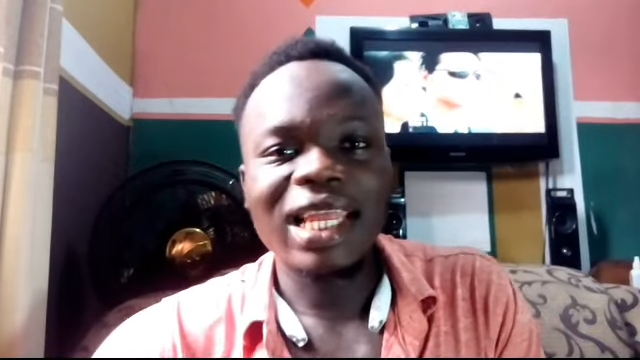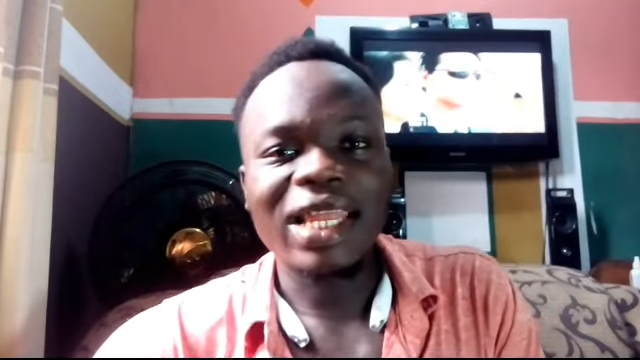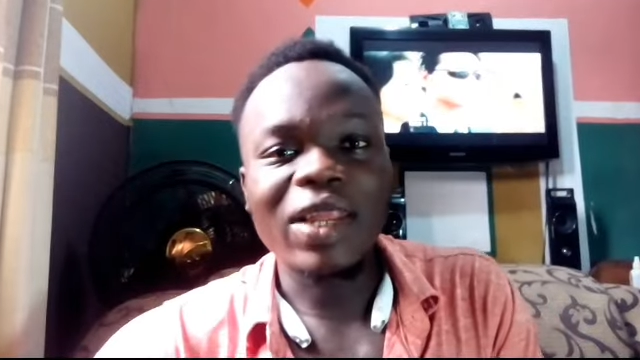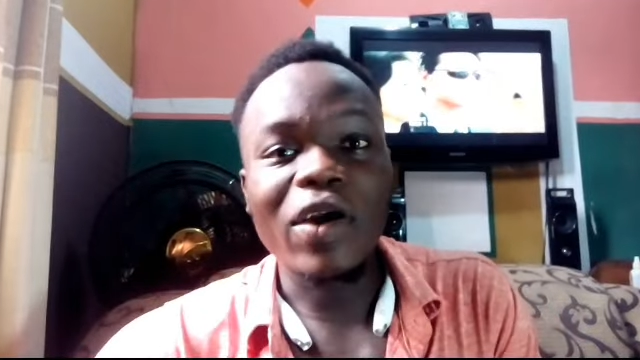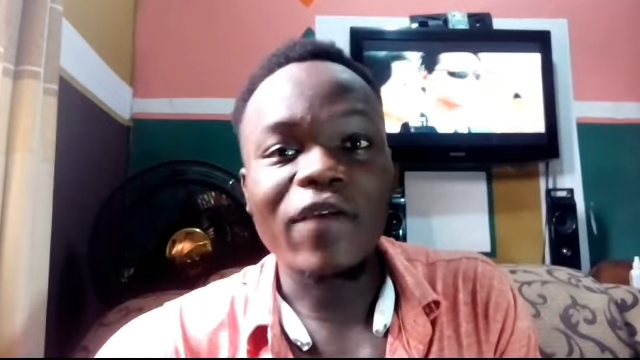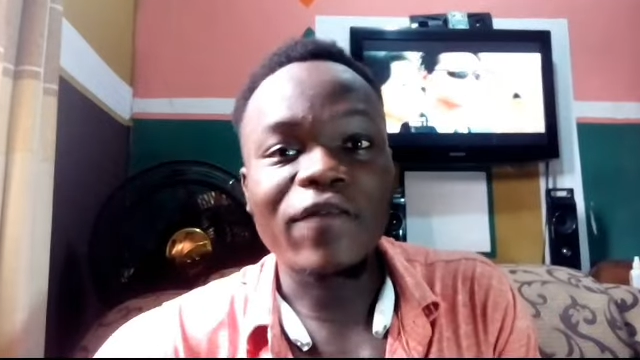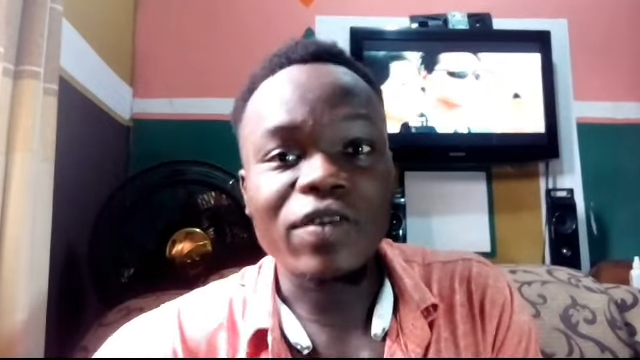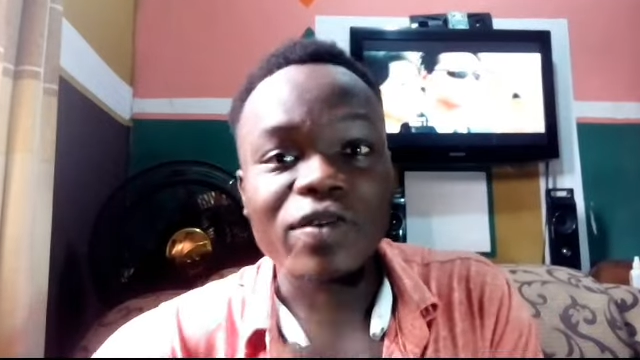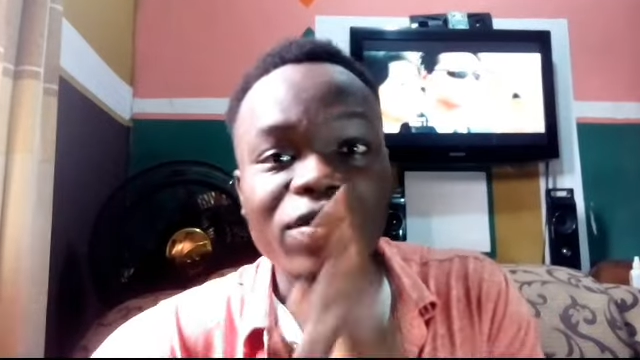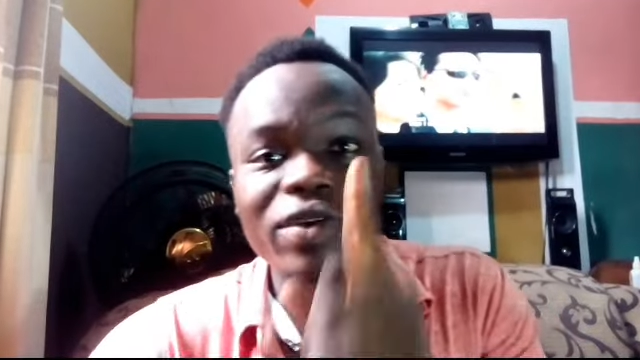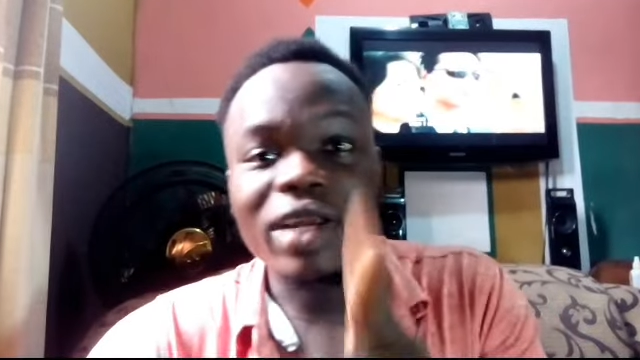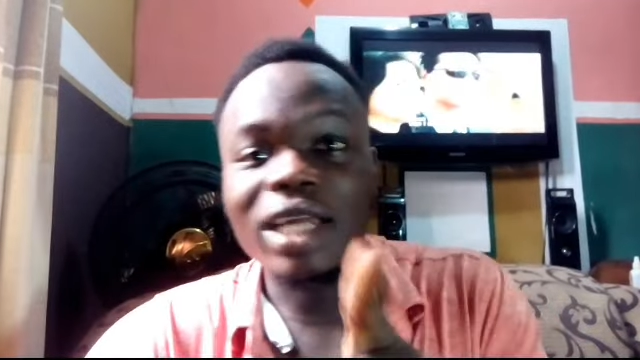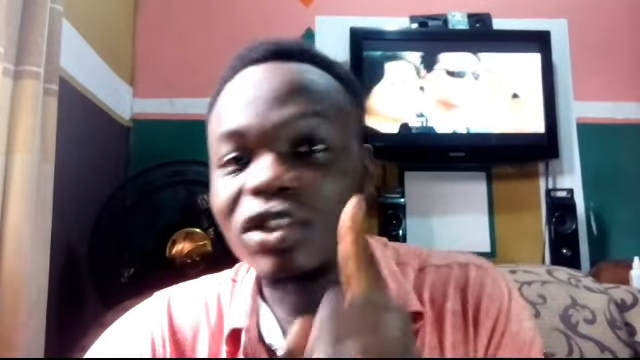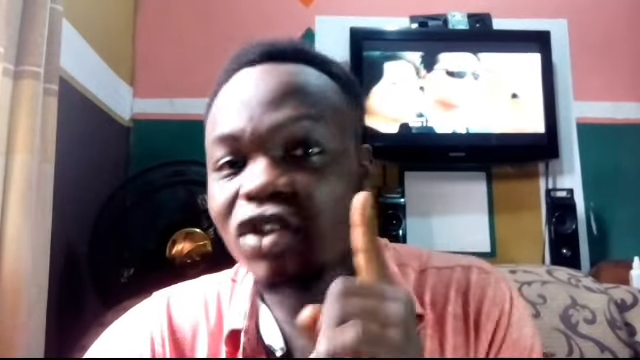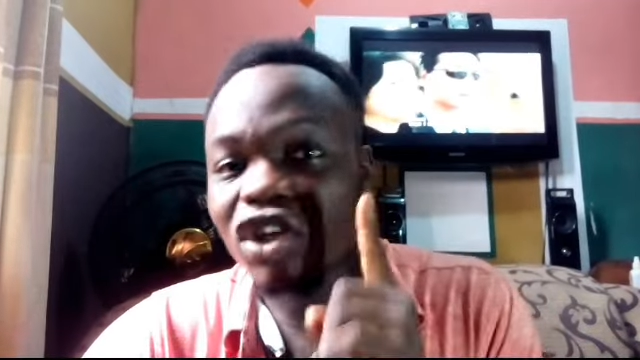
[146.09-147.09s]
Now, if you do
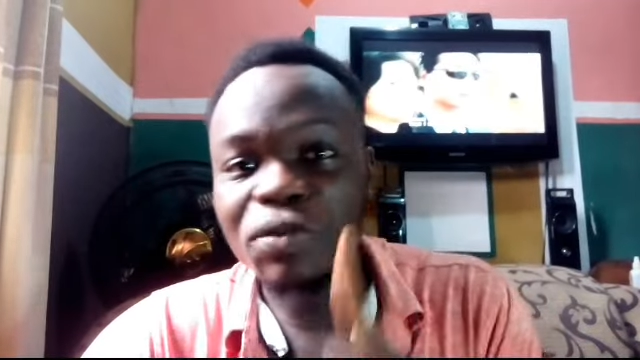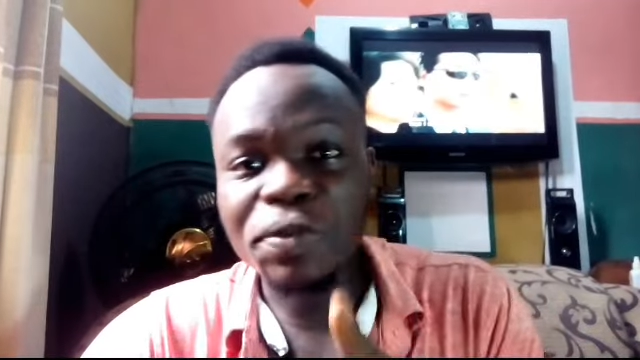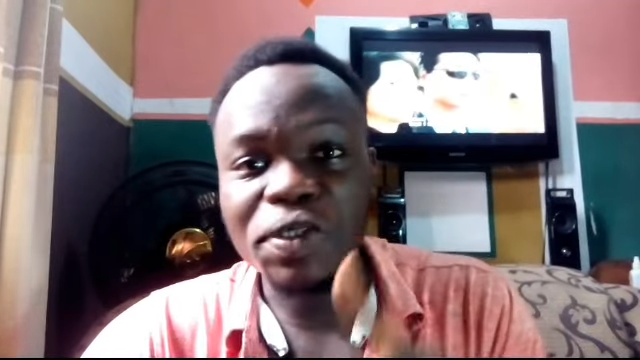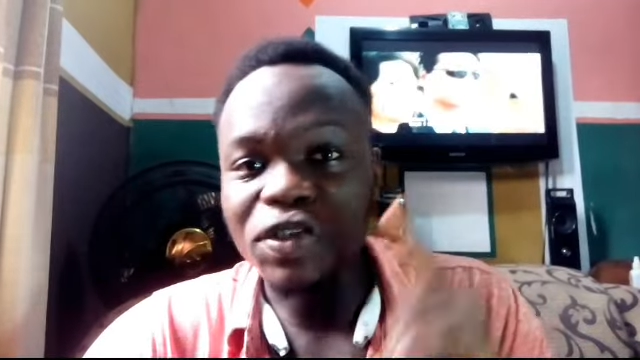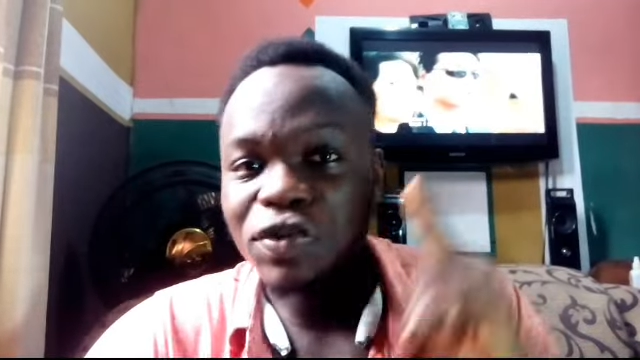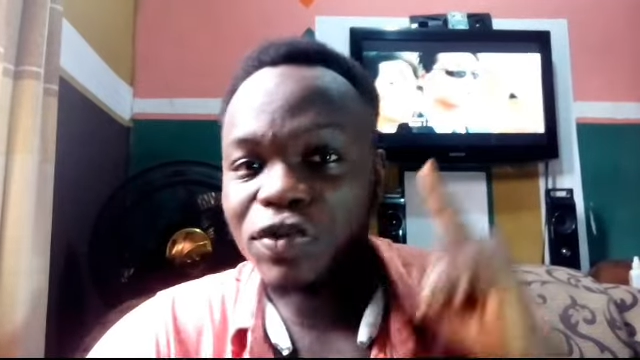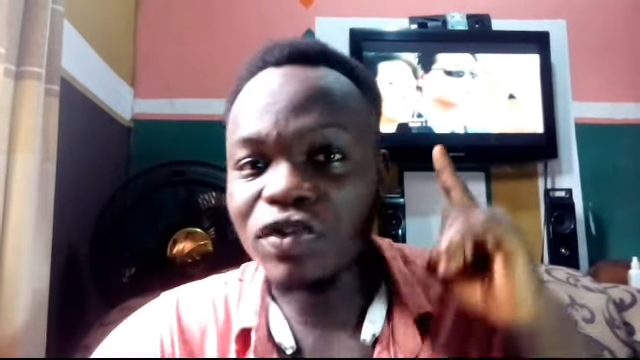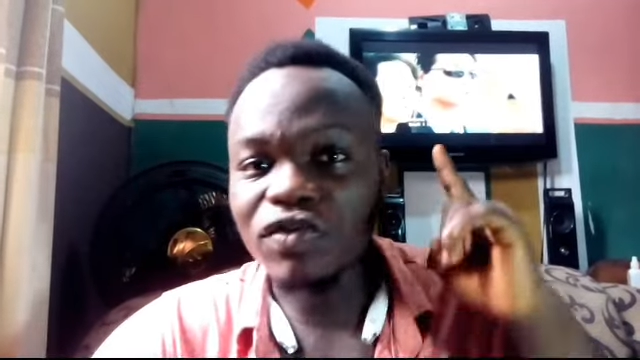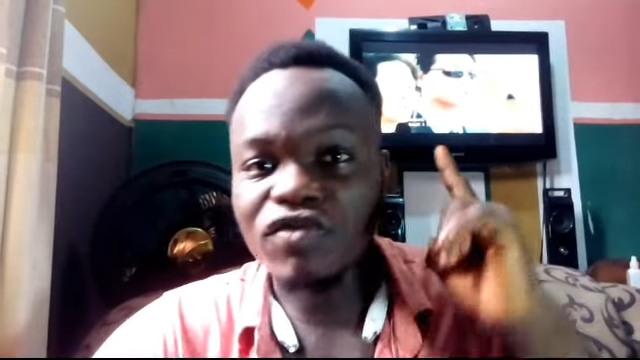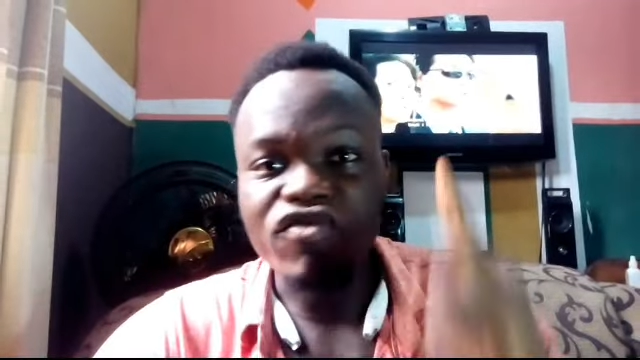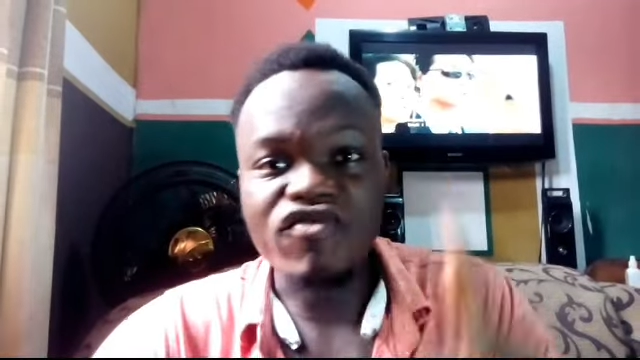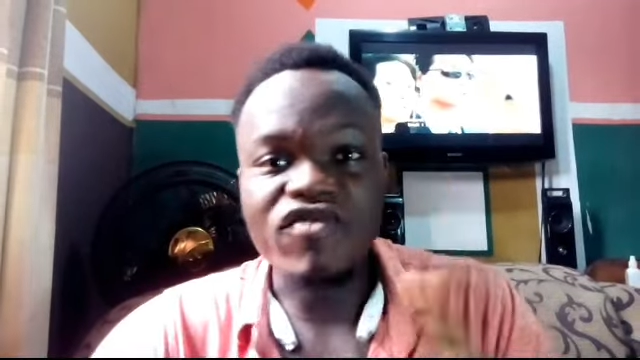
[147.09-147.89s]
that, trust me, you're going to